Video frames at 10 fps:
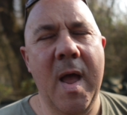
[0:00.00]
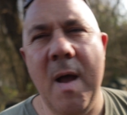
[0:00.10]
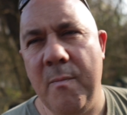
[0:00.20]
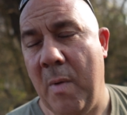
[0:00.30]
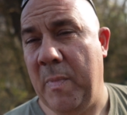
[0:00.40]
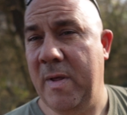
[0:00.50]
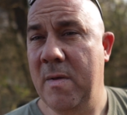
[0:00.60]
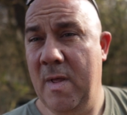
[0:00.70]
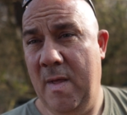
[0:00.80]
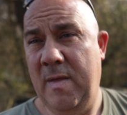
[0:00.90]
uh, probably,
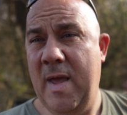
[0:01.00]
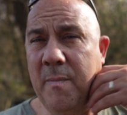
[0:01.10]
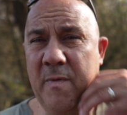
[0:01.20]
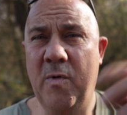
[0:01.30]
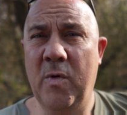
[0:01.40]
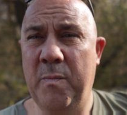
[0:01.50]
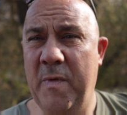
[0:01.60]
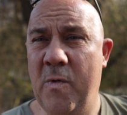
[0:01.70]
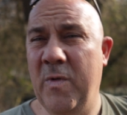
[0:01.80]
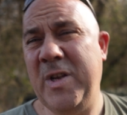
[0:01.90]
yeah, before
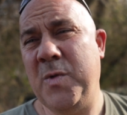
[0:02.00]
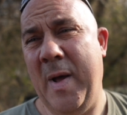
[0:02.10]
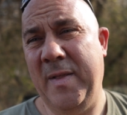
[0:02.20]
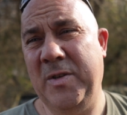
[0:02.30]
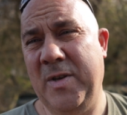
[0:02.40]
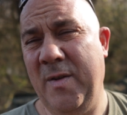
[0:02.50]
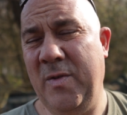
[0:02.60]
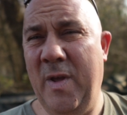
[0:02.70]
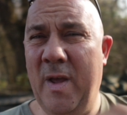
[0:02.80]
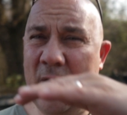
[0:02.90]
before this one. So
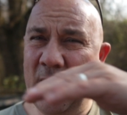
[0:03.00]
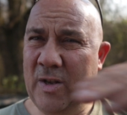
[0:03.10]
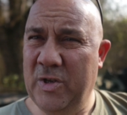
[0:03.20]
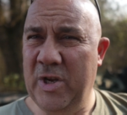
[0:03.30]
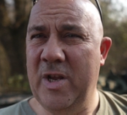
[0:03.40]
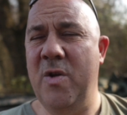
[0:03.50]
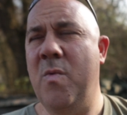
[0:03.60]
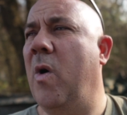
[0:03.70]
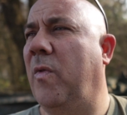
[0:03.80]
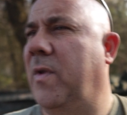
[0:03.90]
yeah,
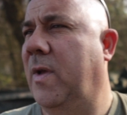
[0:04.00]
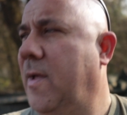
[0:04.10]
continue on.